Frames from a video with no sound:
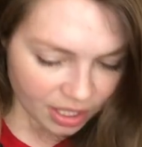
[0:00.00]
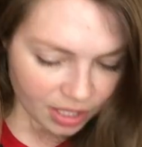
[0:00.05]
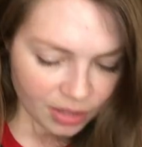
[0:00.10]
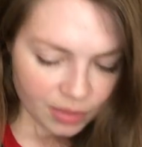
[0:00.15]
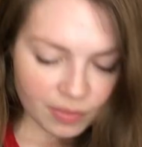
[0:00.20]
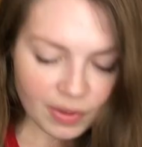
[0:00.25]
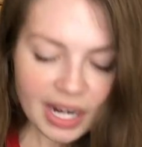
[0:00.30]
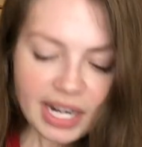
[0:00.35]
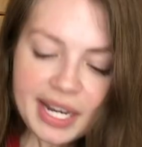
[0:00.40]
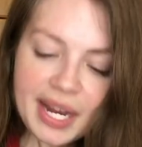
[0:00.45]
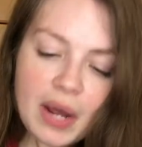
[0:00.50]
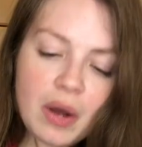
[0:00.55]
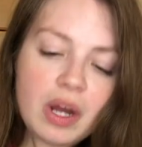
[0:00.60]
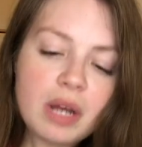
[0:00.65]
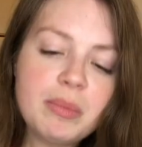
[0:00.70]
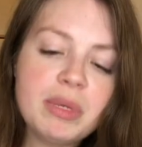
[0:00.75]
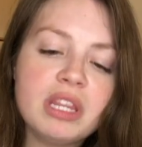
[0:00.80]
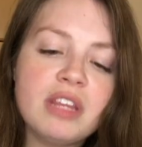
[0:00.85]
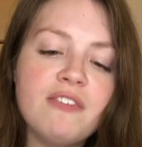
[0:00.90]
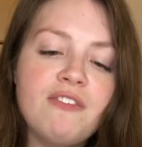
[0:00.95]
Right now
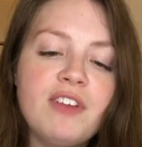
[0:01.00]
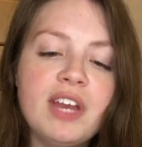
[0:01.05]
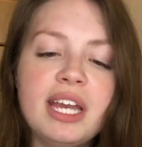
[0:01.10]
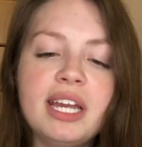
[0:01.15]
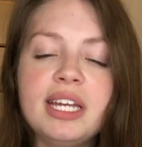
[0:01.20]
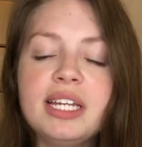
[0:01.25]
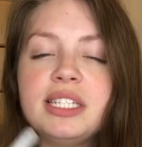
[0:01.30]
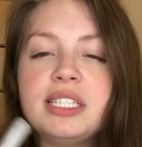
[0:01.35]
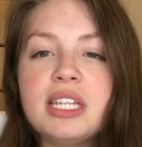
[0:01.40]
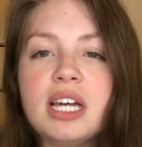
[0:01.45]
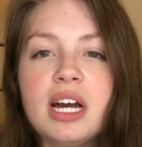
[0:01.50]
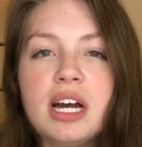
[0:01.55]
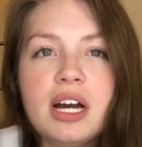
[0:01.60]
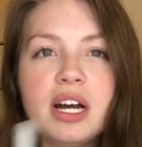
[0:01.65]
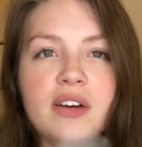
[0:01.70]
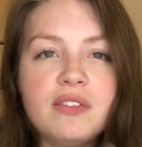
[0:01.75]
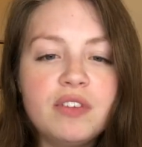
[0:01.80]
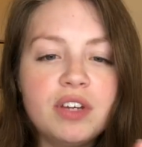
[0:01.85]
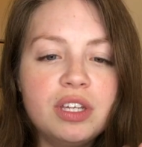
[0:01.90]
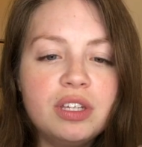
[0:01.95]
I'm in the phase
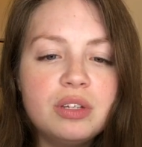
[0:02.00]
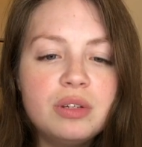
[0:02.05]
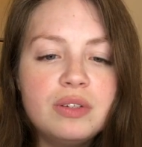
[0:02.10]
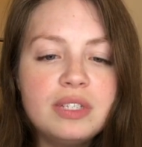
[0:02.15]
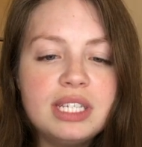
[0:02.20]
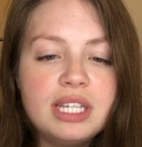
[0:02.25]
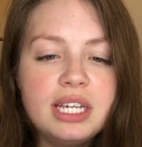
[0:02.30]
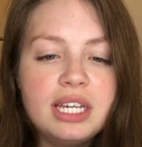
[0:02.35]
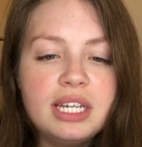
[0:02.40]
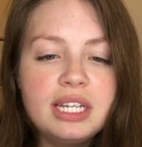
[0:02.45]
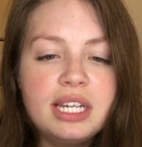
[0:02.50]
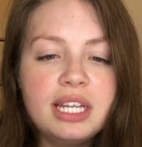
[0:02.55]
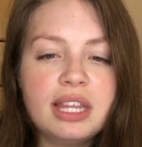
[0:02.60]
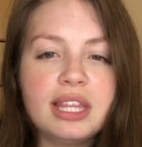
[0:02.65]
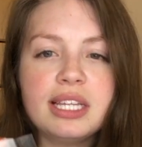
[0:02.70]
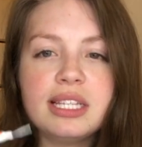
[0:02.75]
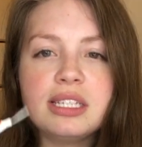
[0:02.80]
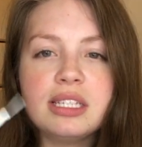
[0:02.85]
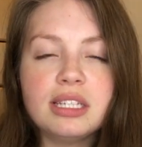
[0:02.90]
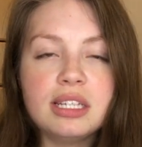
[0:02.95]
of using
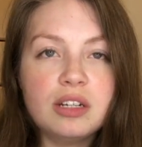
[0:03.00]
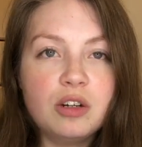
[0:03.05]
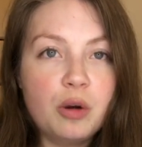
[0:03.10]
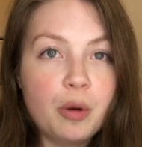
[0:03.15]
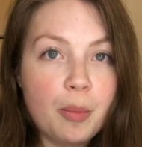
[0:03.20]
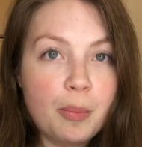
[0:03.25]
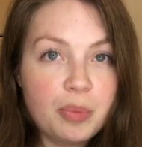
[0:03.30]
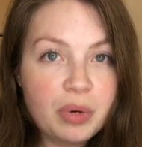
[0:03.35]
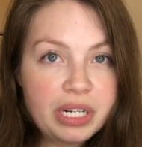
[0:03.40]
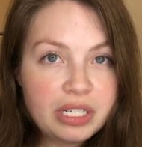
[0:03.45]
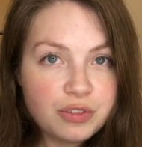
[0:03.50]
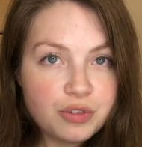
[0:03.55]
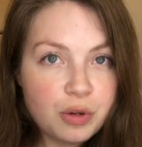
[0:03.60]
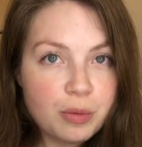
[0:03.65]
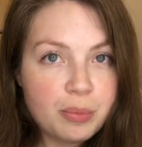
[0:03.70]
this little bristle